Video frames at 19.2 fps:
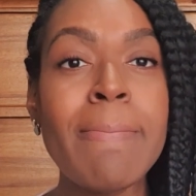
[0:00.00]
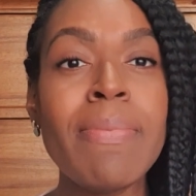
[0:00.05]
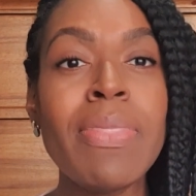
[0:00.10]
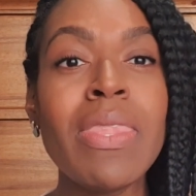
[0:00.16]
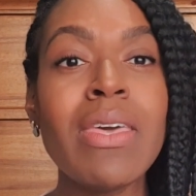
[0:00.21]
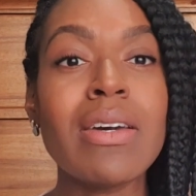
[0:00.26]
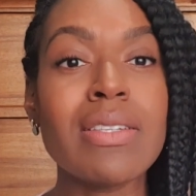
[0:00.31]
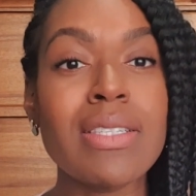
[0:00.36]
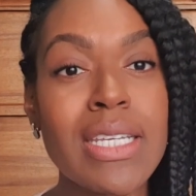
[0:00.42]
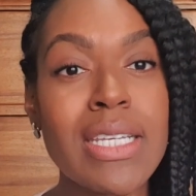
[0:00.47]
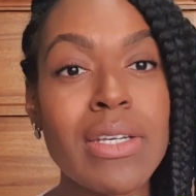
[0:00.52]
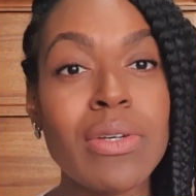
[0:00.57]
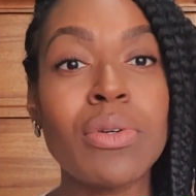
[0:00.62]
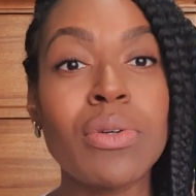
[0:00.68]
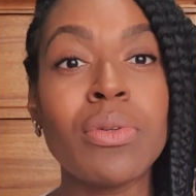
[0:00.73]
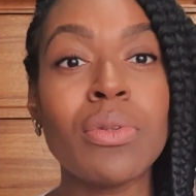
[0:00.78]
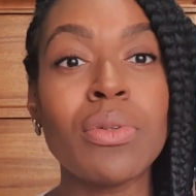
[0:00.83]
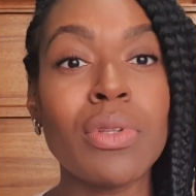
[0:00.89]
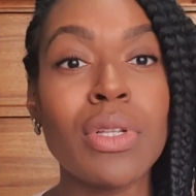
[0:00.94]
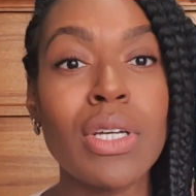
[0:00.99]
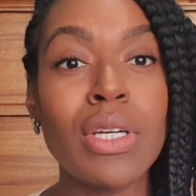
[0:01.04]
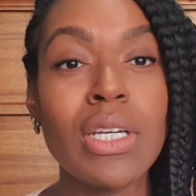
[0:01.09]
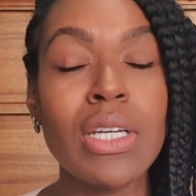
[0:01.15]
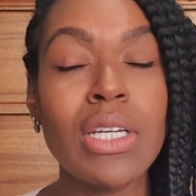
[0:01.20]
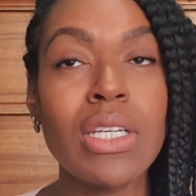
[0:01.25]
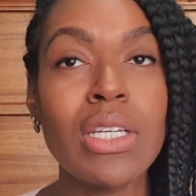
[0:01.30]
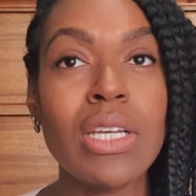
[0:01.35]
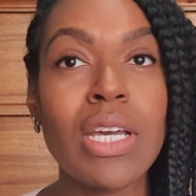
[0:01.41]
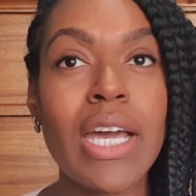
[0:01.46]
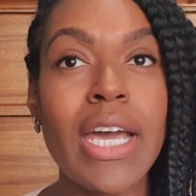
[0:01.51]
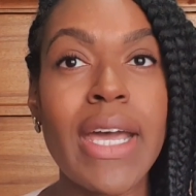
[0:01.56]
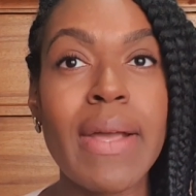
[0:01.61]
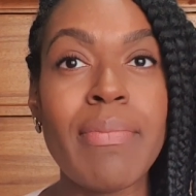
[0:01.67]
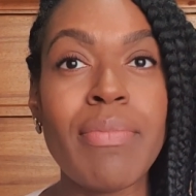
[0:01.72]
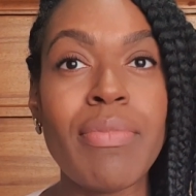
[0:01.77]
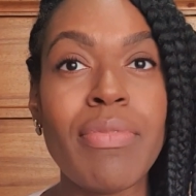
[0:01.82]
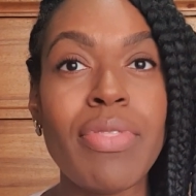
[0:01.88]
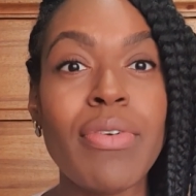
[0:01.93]
until
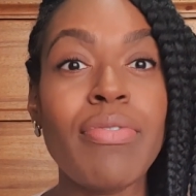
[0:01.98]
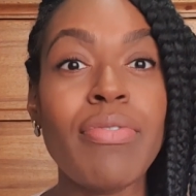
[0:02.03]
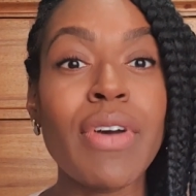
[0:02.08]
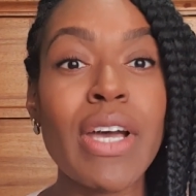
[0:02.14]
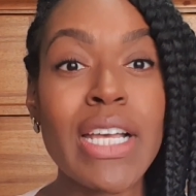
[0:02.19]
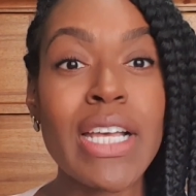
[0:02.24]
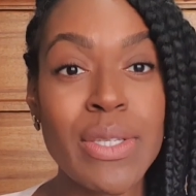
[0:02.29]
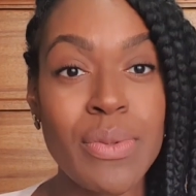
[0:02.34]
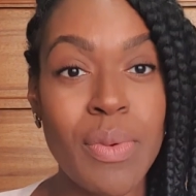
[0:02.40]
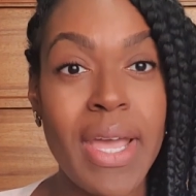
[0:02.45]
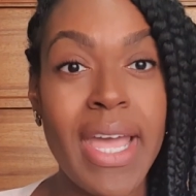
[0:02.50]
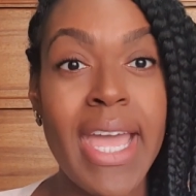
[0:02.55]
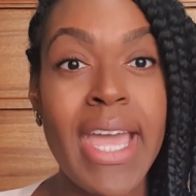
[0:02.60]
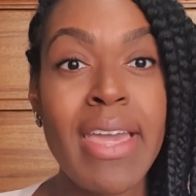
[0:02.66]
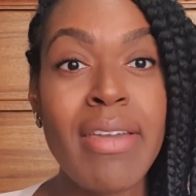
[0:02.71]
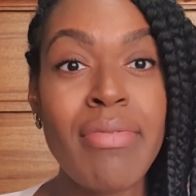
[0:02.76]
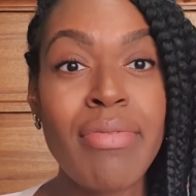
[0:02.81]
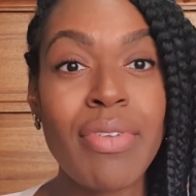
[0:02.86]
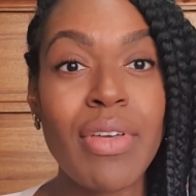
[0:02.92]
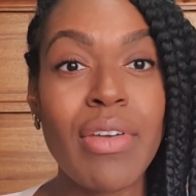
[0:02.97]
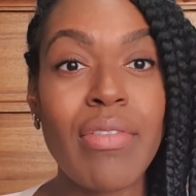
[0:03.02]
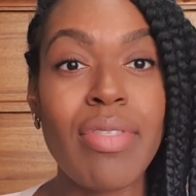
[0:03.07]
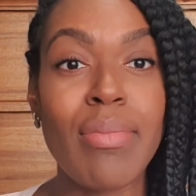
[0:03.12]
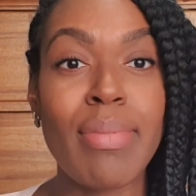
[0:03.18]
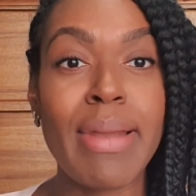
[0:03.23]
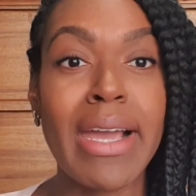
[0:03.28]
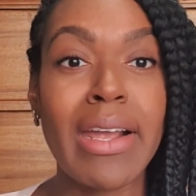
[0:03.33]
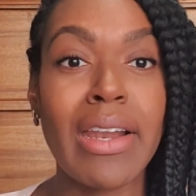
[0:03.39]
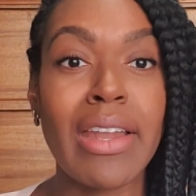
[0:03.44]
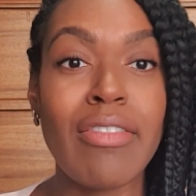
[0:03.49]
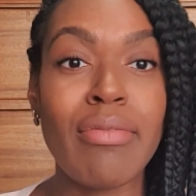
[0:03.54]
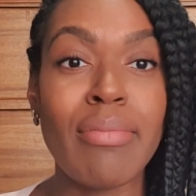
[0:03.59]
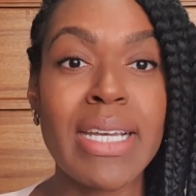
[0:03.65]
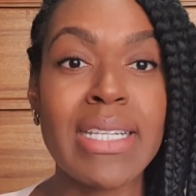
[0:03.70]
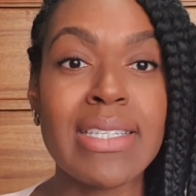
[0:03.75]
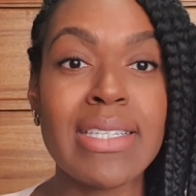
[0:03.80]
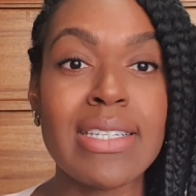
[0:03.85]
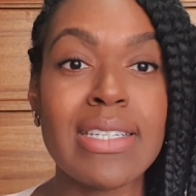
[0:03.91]
the first wave of the Black Lives
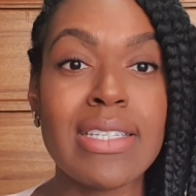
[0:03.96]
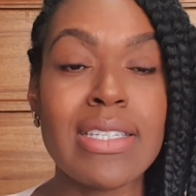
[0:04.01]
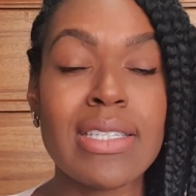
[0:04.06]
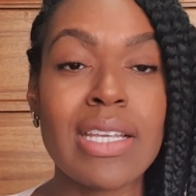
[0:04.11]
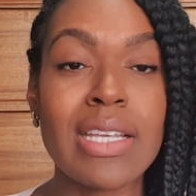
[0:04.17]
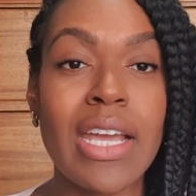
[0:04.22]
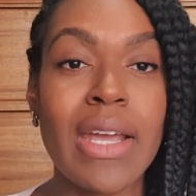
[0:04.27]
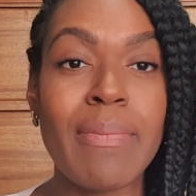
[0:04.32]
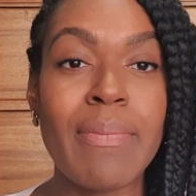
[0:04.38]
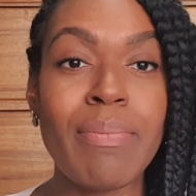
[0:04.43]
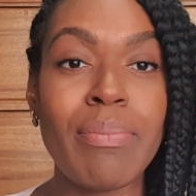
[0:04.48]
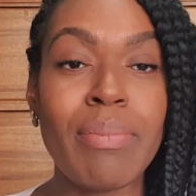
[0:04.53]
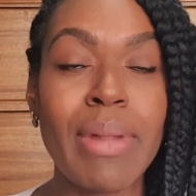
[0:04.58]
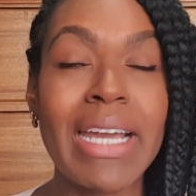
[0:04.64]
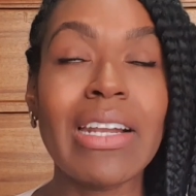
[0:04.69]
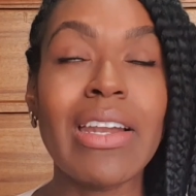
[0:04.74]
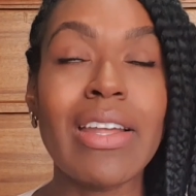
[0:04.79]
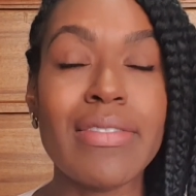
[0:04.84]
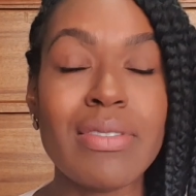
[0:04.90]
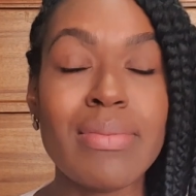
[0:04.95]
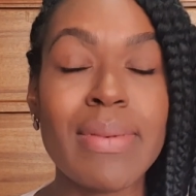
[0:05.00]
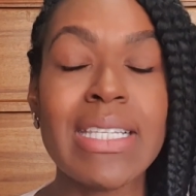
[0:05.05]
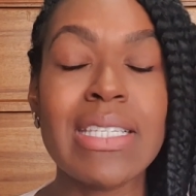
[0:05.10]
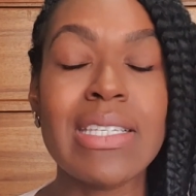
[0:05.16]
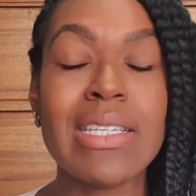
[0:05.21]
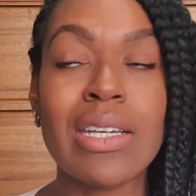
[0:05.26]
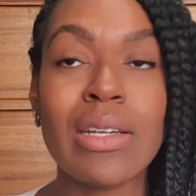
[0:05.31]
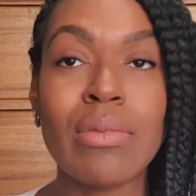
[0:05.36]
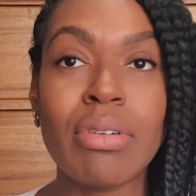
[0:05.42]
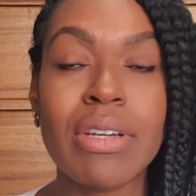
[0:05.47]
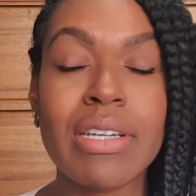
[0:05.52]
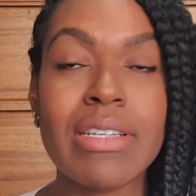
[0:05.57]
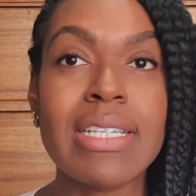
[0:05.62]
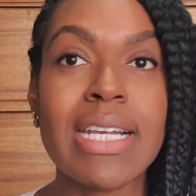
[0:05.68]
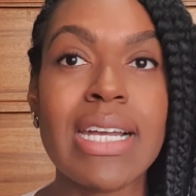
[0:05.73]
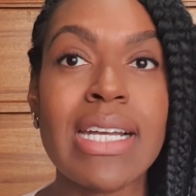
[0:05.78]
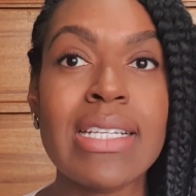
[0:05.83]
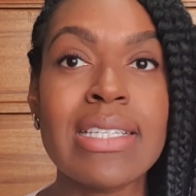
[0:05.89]
Matter
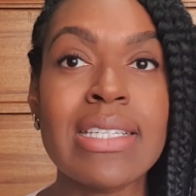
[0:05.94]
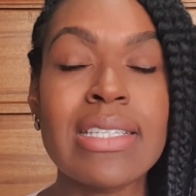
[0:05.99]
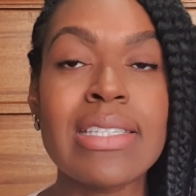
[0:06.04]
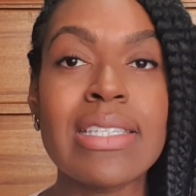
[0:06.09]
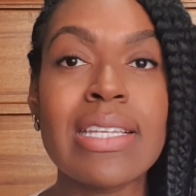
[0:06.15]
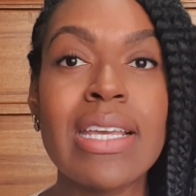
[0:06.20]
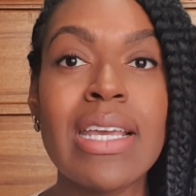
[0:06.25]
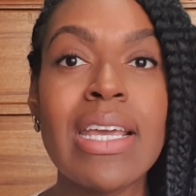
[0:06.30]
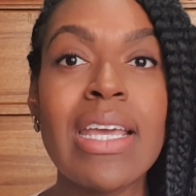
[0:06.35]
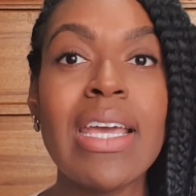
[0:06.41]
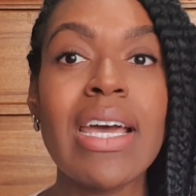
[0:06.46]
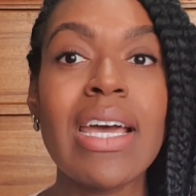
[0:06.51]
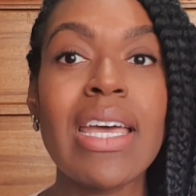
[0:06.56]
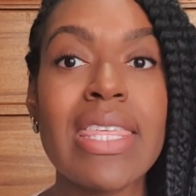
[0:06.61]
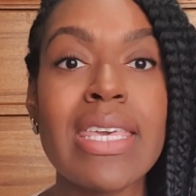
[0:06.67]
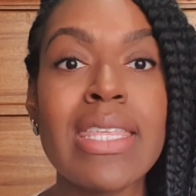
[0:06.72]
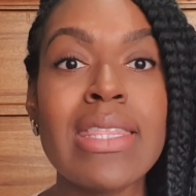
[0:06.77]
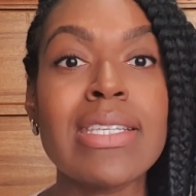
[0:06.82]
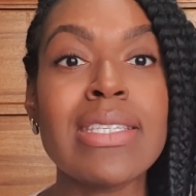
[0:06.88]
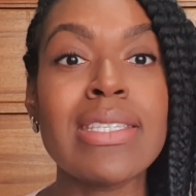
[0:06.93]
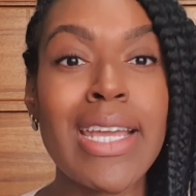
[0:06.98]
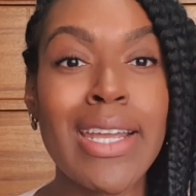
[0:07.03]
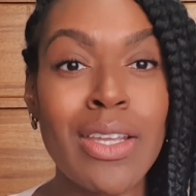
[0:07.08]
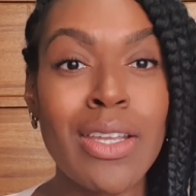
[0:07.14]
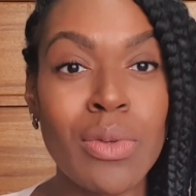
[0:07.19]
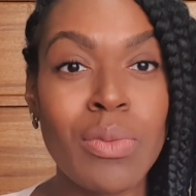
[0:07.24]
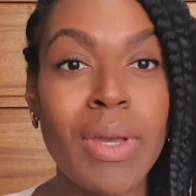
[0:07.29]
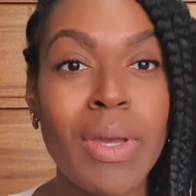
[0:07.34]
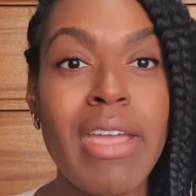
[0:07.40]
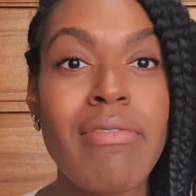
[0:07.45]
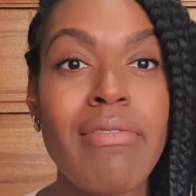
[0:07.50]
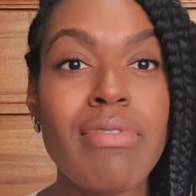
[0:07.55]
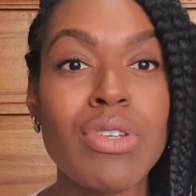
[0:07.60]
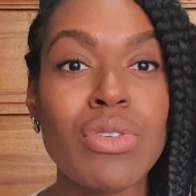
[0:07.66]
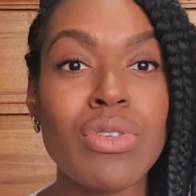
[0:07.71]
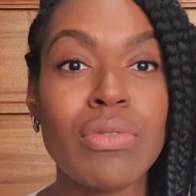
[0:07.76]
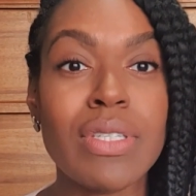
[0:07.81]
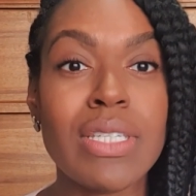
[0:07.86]
protests, and then the second wave,
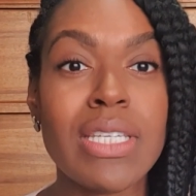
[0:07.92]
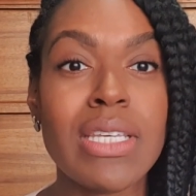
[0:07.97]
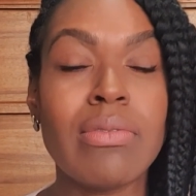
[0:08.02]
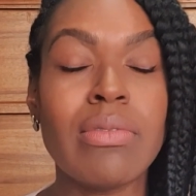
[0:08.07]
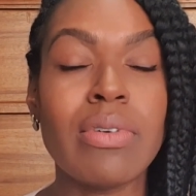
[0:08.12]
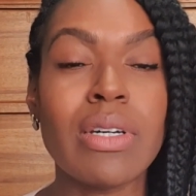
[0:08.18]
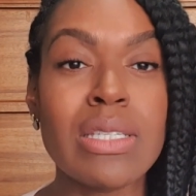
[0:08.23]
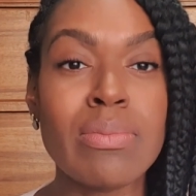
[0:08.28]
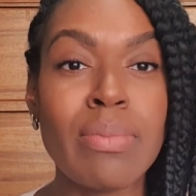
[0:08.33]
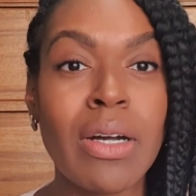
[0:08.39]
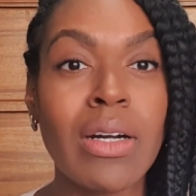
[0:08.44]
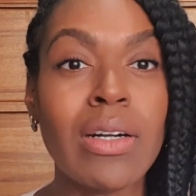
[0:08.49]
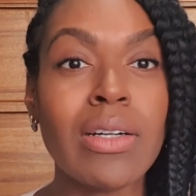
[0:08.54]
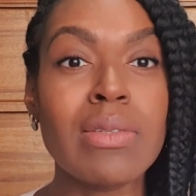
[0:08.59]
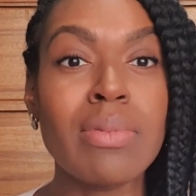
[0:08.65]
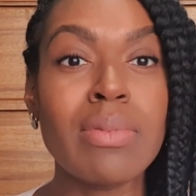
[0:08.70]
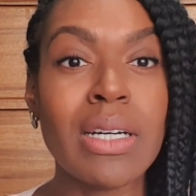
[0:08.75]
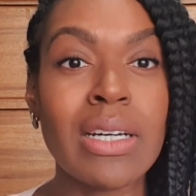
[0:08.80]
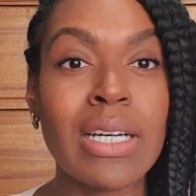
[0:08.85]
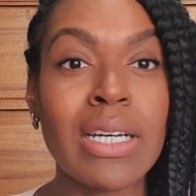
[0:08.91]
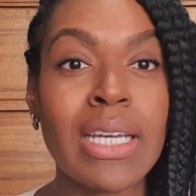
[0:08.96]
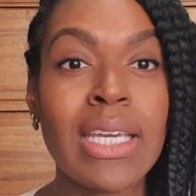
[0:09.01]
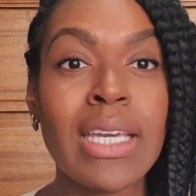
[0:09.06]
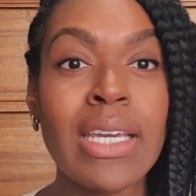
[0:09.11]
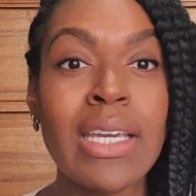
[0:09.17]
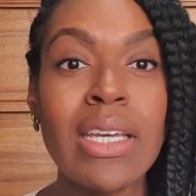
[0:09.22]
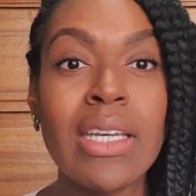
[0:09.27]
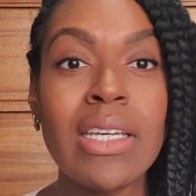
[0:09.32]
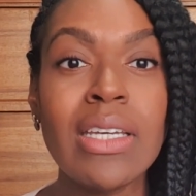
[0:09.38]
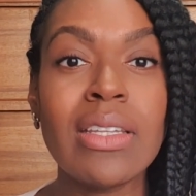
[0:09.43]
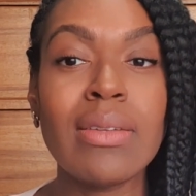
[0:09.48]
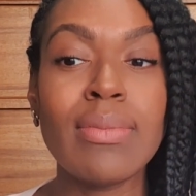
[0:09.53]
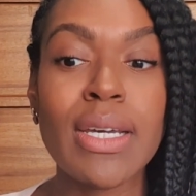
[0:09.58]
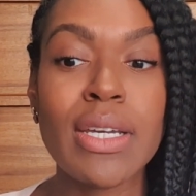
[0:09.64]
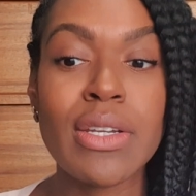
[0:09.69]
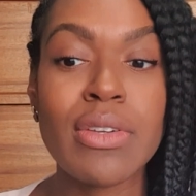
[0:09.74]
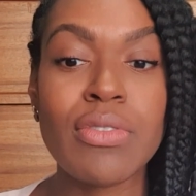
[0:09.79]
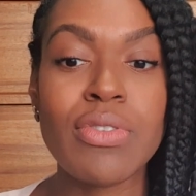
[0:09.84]
which obviously were sparked by the
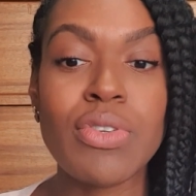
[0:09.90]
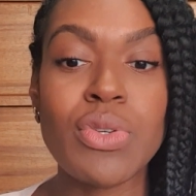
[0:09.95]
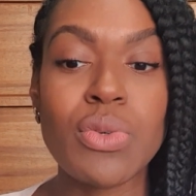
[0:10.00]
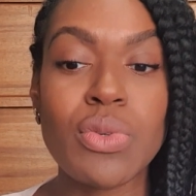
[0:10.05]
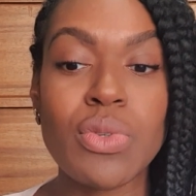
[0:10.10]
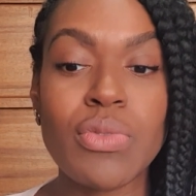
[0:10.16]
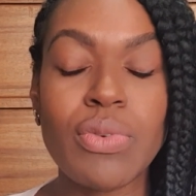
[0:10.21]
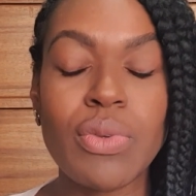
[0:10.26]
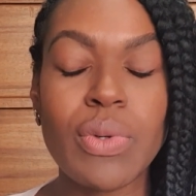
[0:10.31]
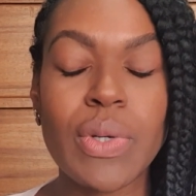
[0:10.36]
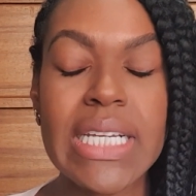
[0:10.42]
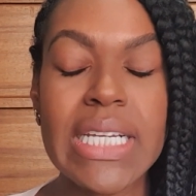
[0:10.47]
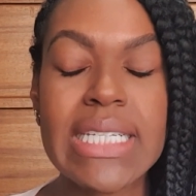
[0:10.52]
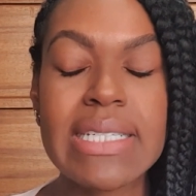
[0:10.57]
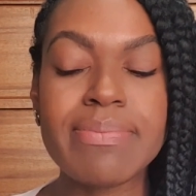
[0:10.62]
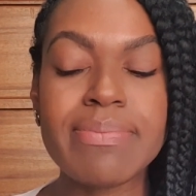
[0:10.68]
murder of George Floyd.